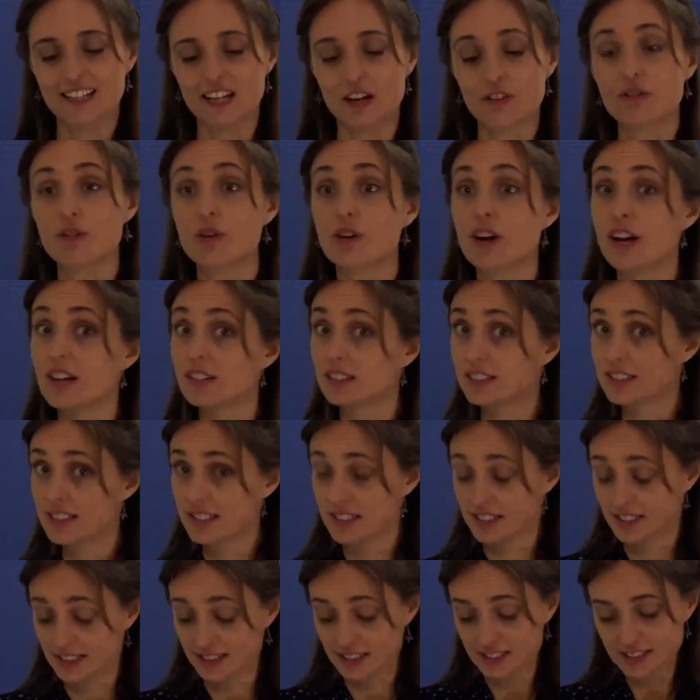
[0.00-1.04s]
Now, for our
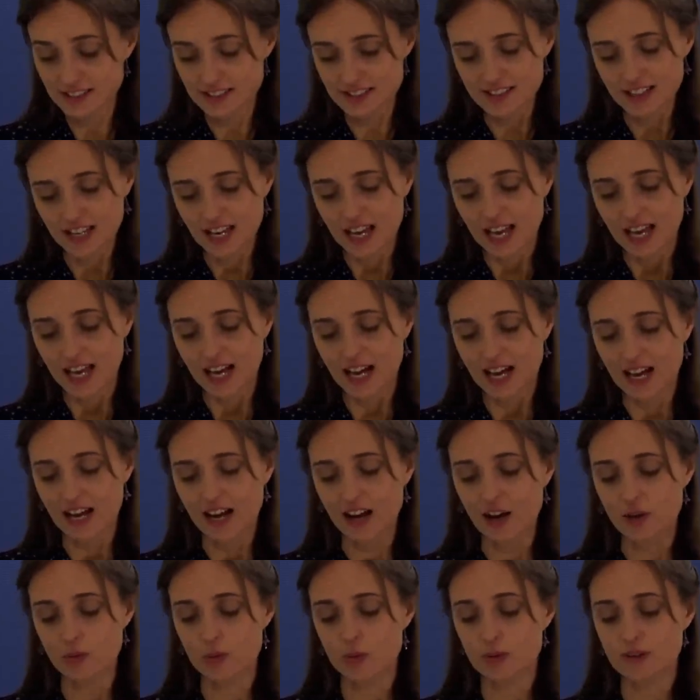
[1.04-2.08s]
listeners,
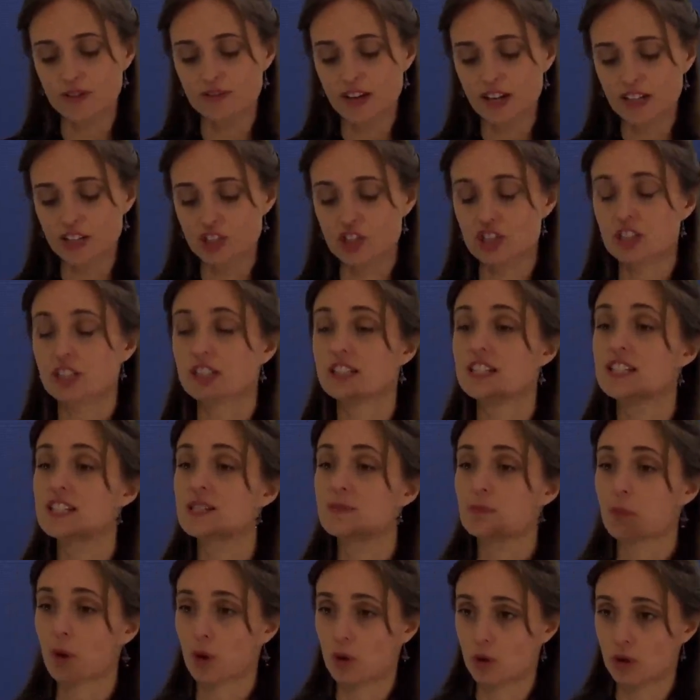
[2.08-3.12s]
we've actually
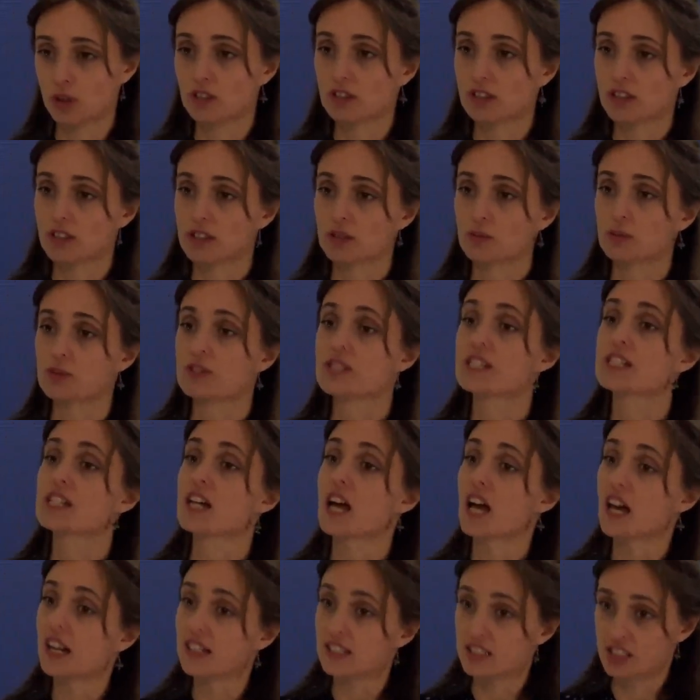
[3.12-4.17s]
spoken, we
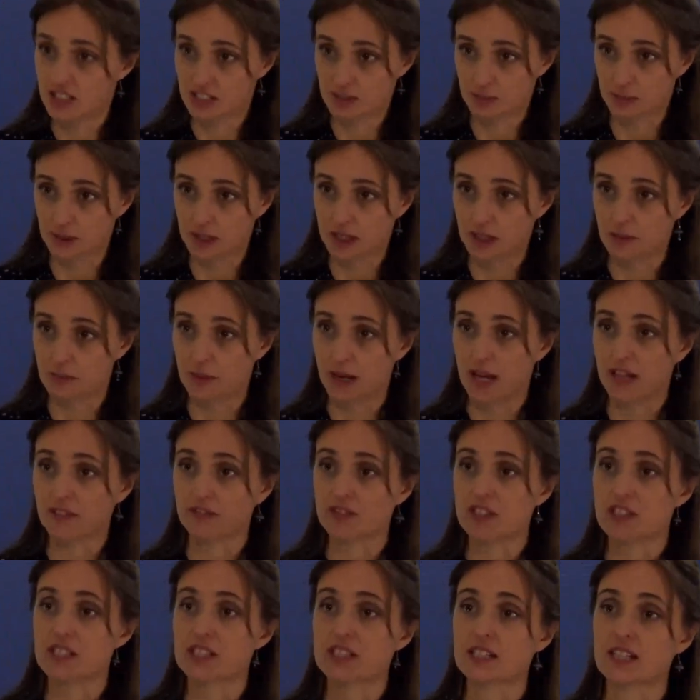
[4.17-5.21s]
started to speak
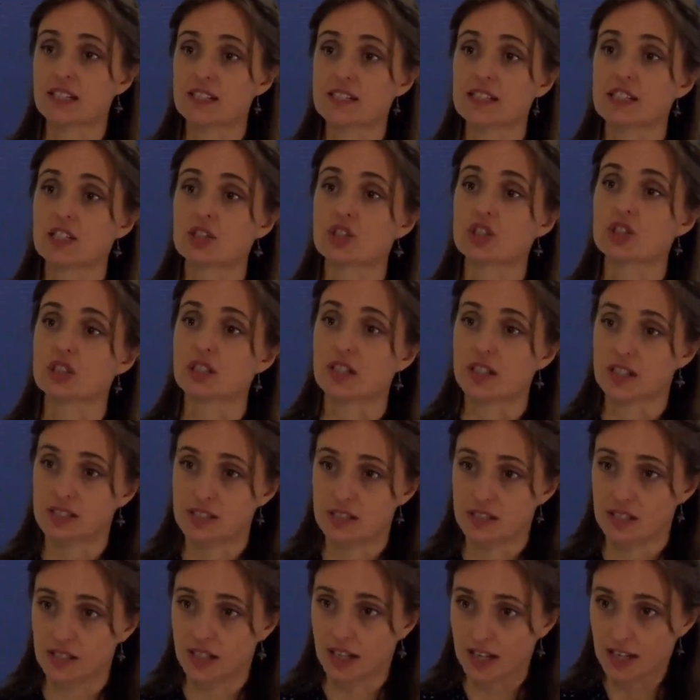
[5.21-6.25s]
about this in our session
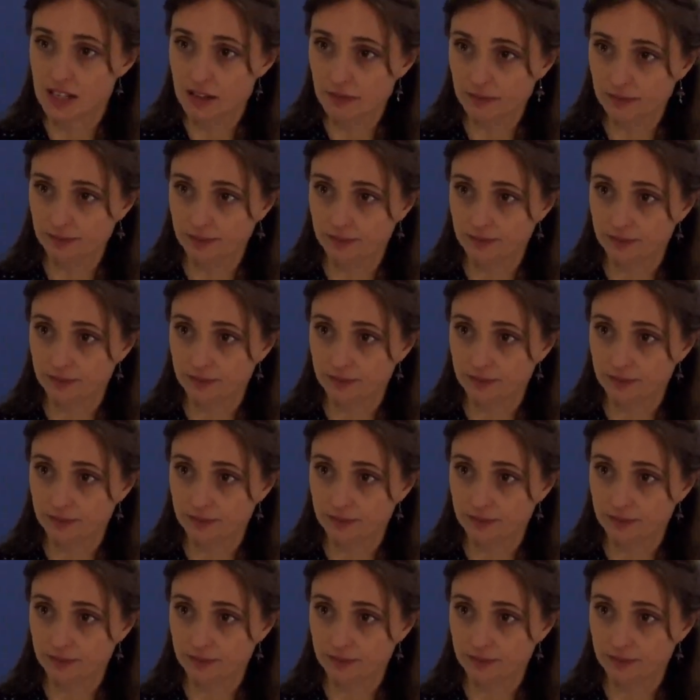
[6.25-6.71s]
yesterday.